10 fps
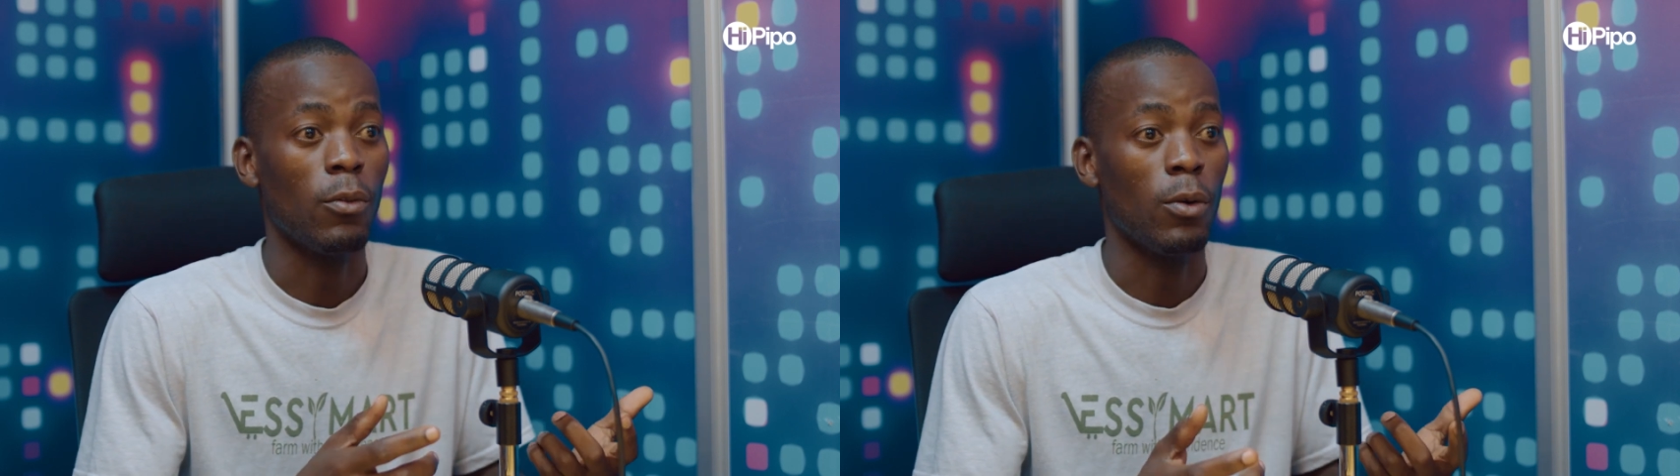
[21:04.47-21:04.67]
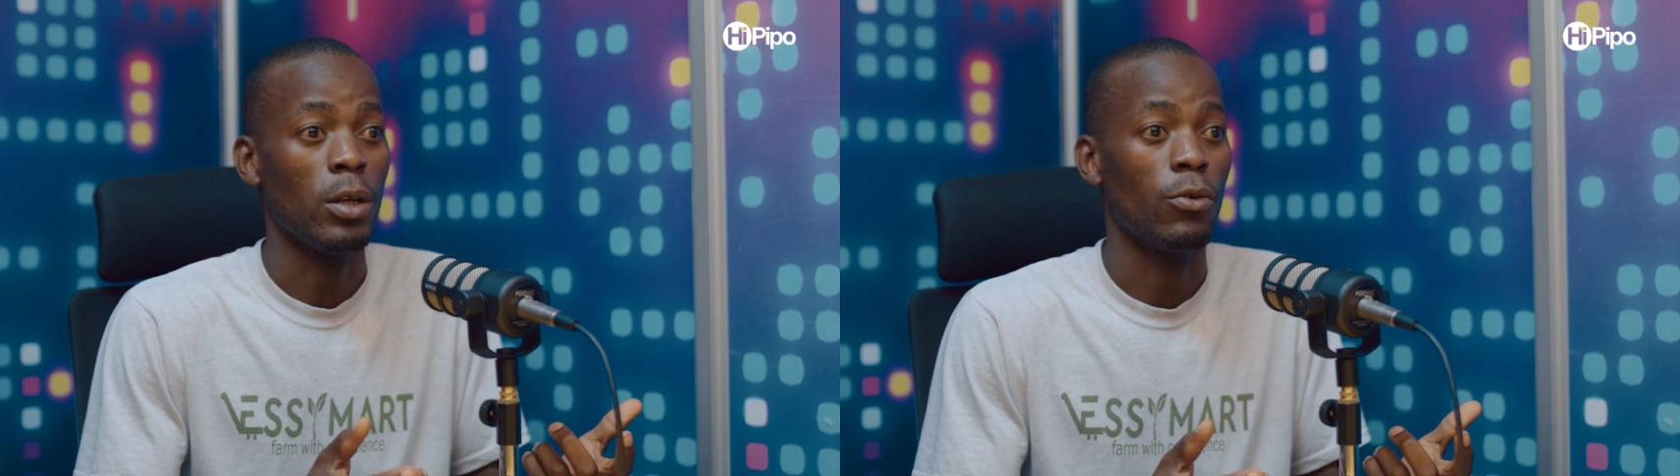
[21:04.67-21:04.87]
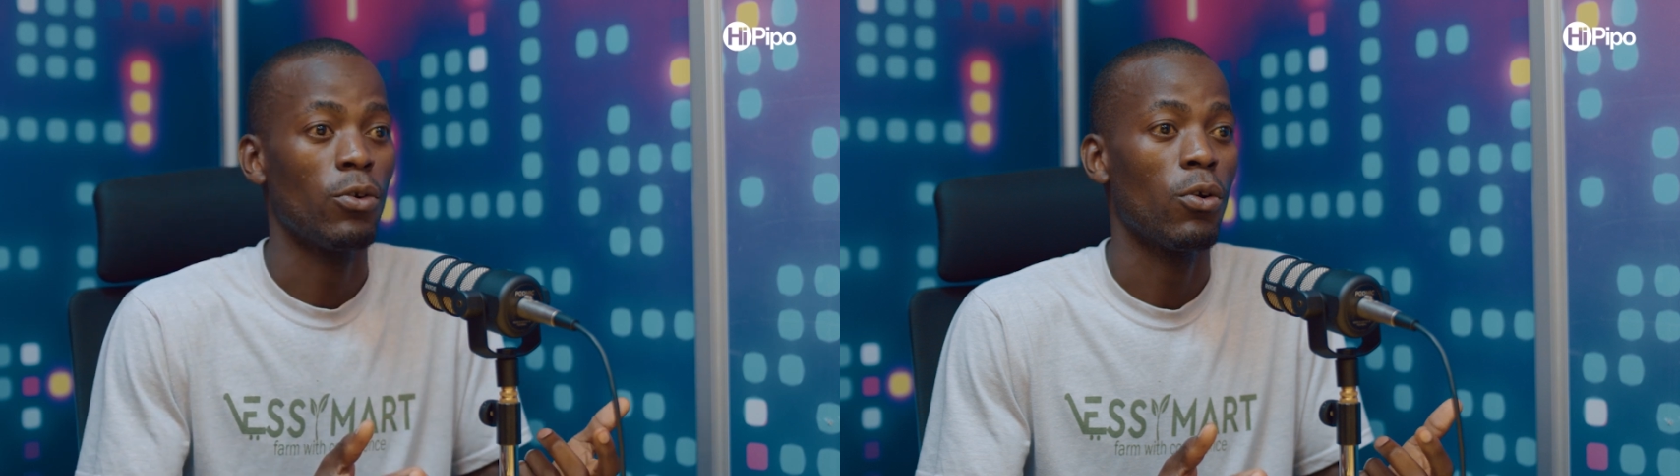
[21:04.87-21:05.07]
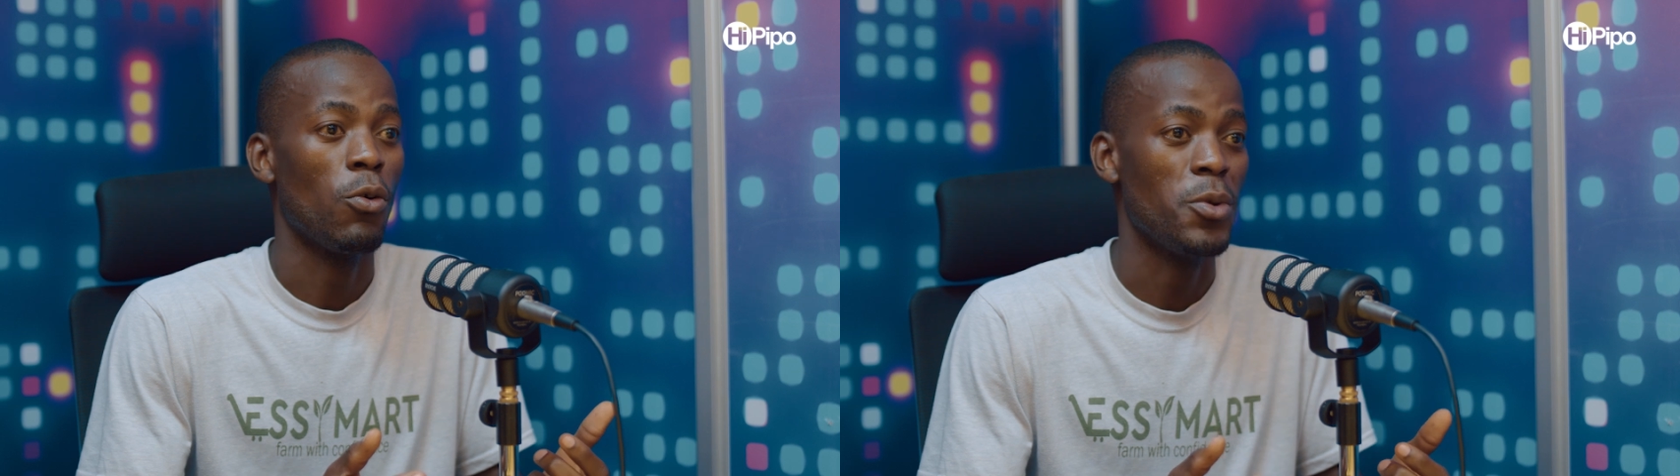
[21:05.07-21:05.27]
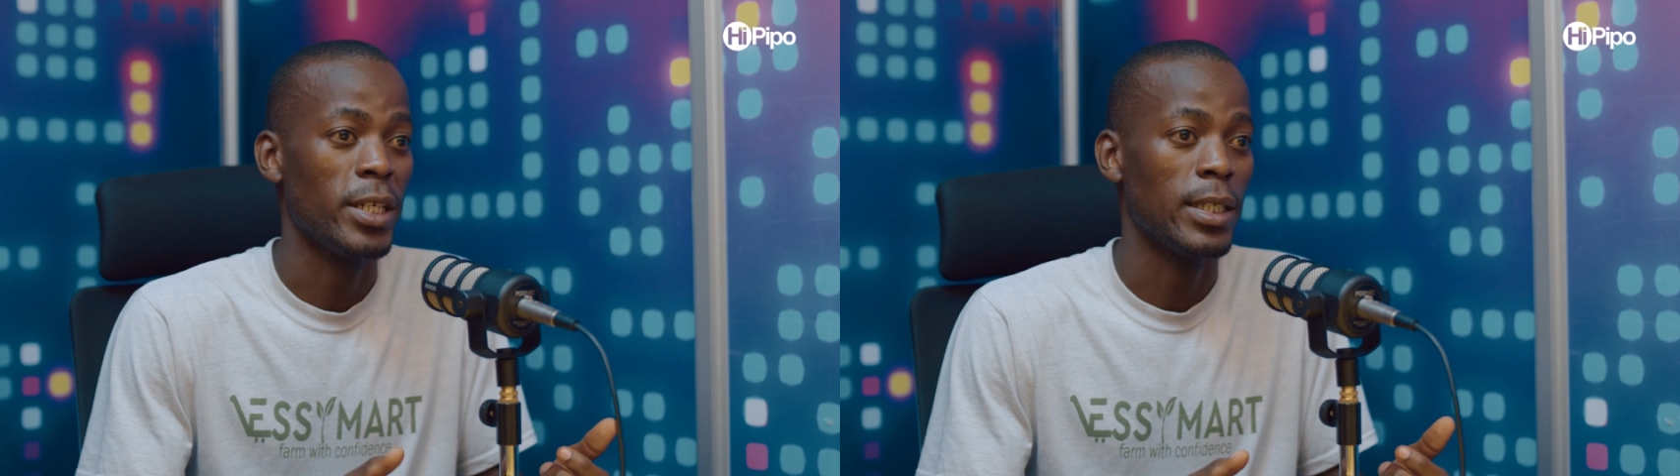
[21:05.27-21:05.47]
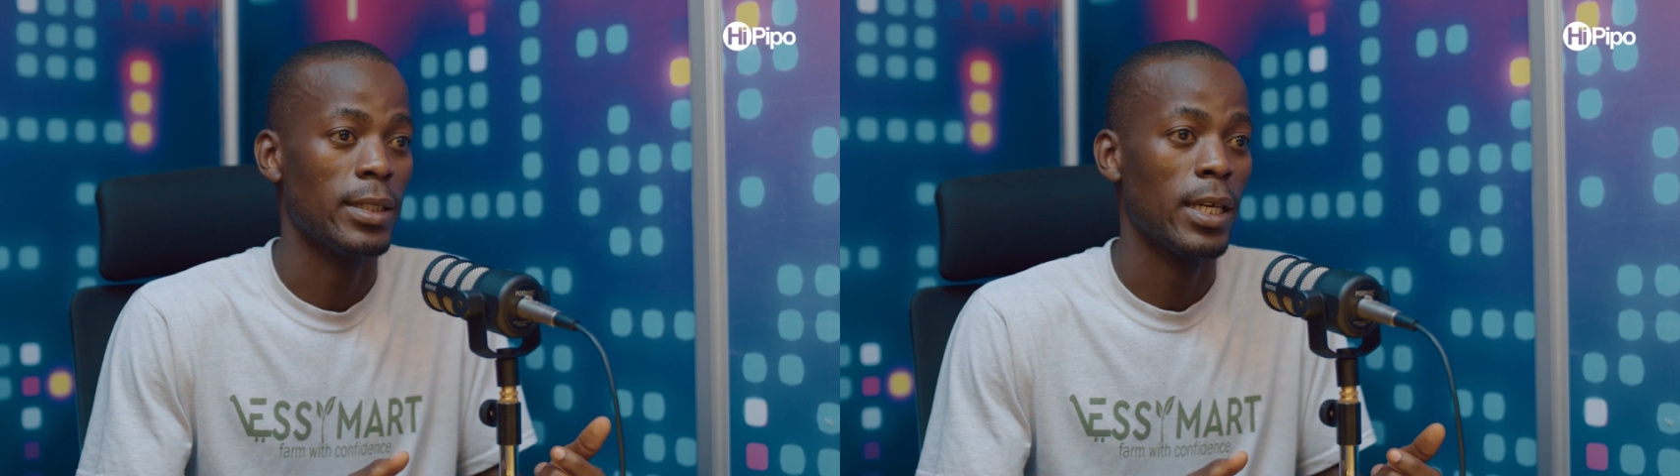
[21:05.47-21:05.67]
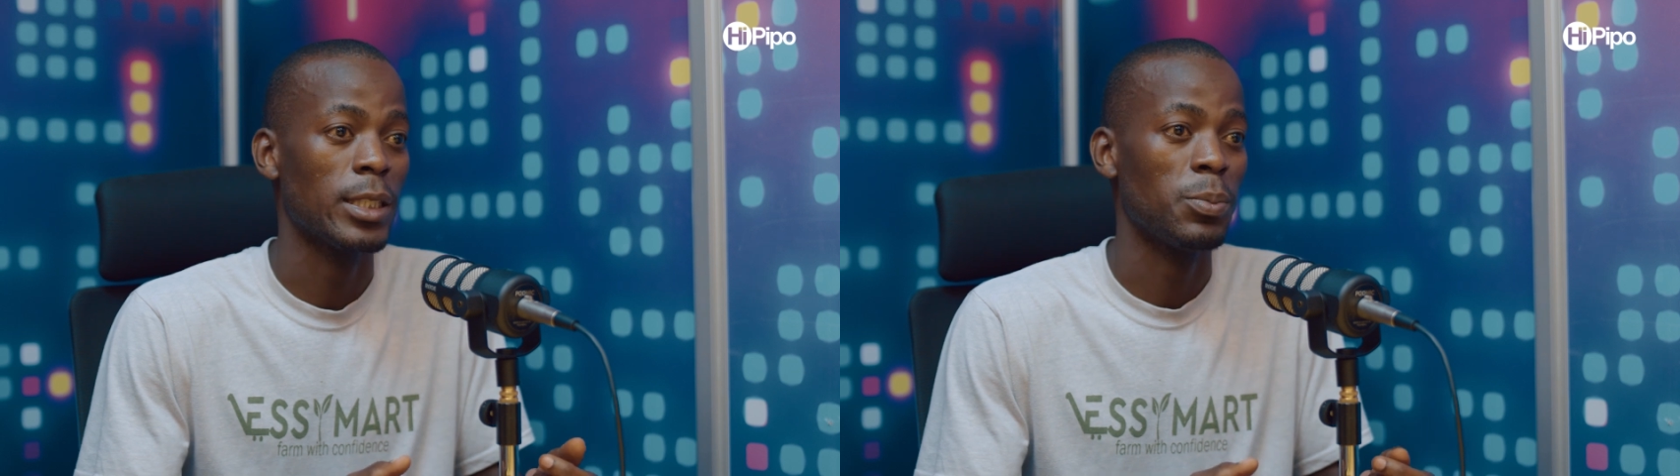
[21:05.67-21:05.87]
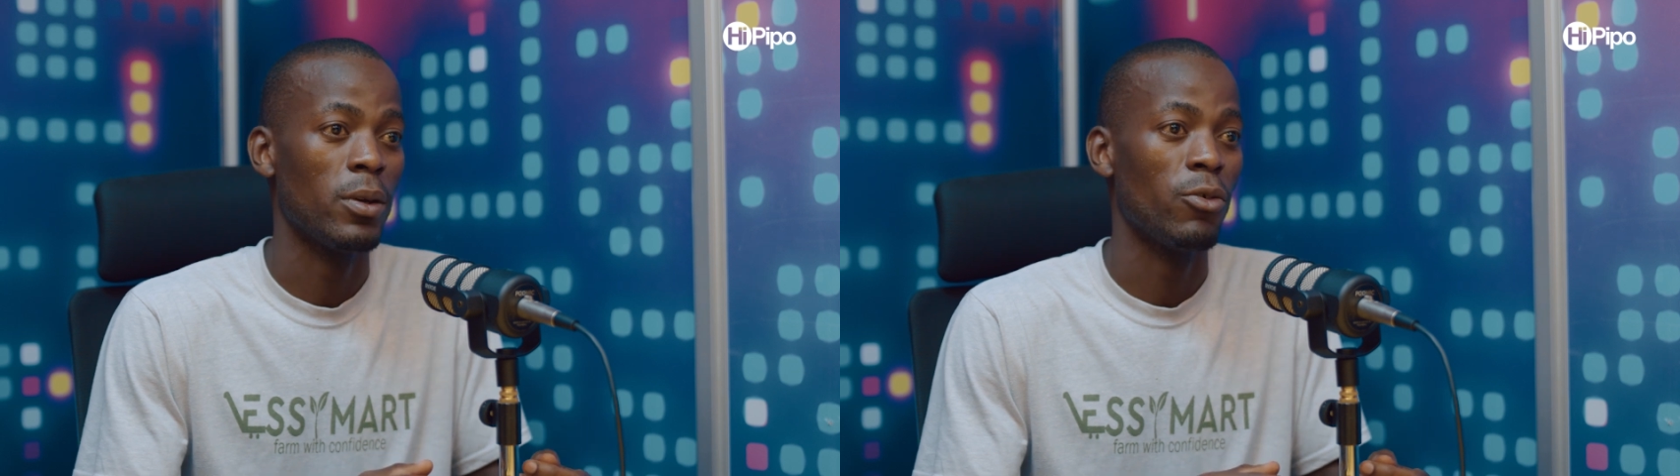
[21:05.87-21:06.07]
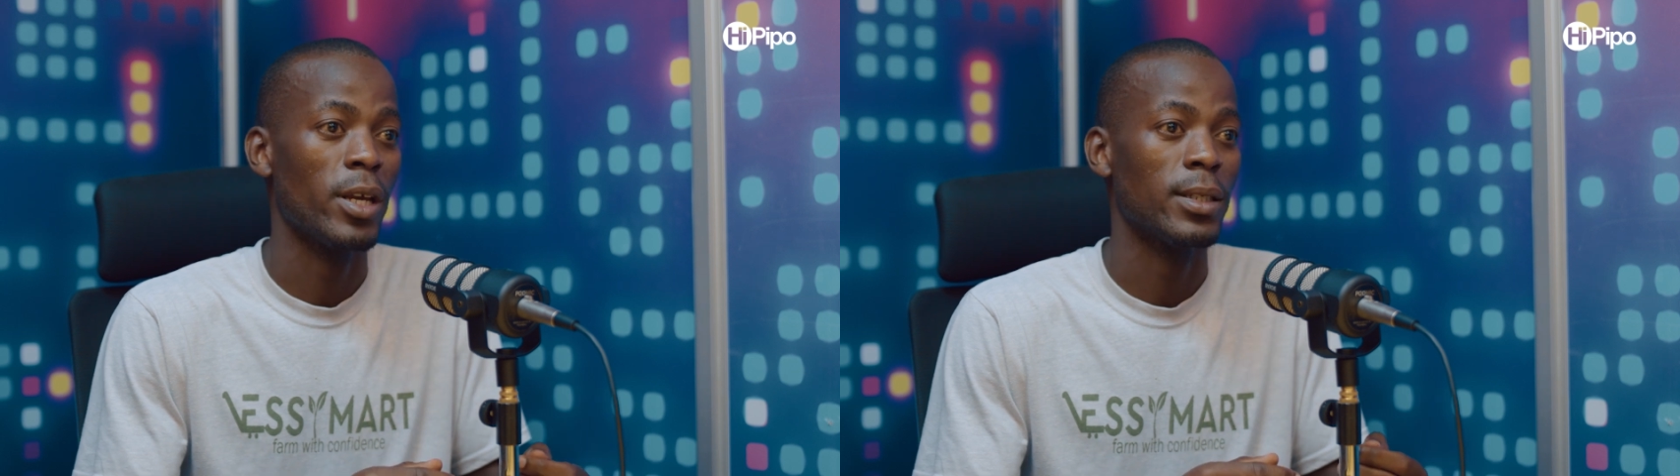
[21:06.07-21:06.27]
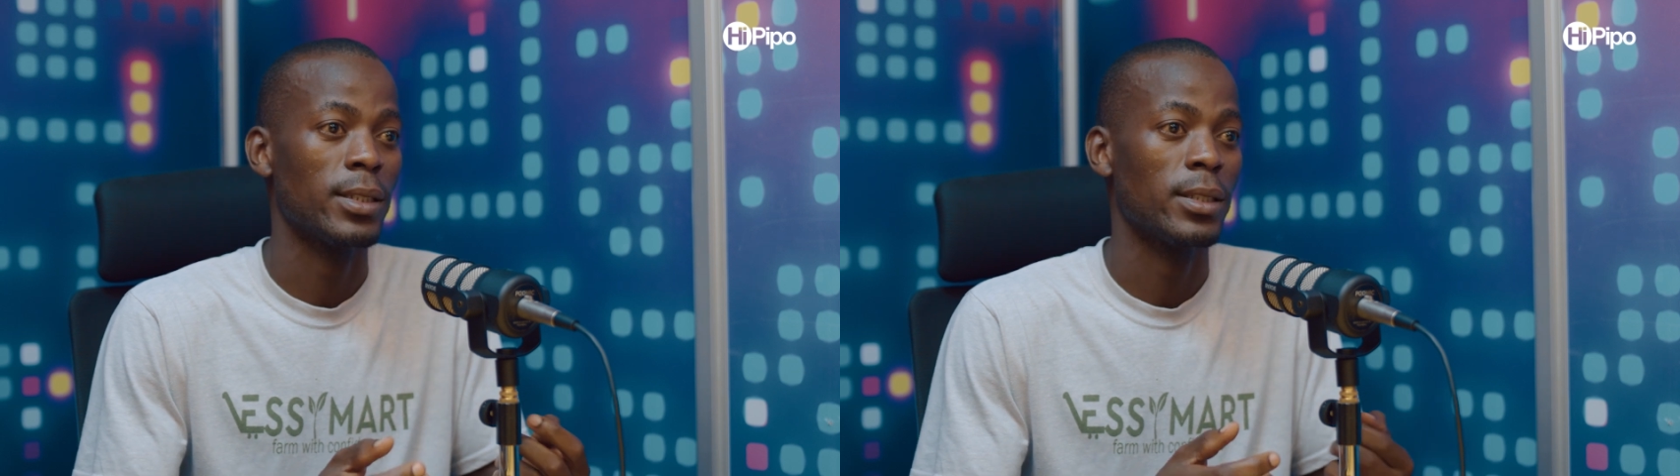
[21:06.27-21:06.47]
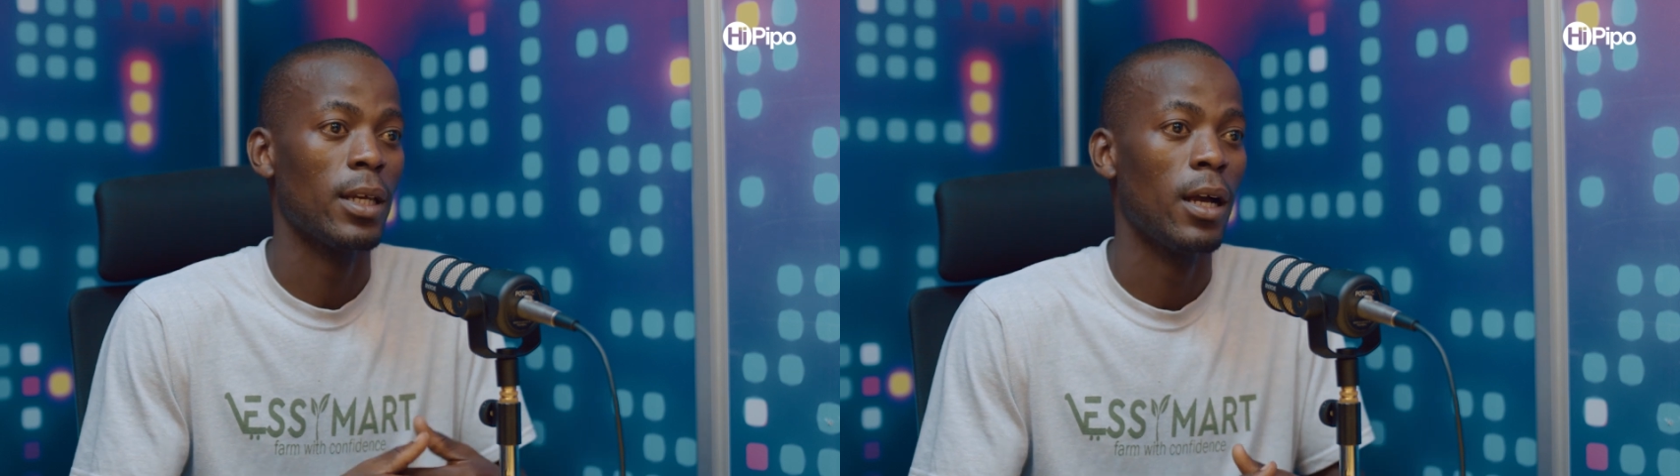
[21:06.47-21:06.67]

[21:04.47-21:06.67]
rural communities experience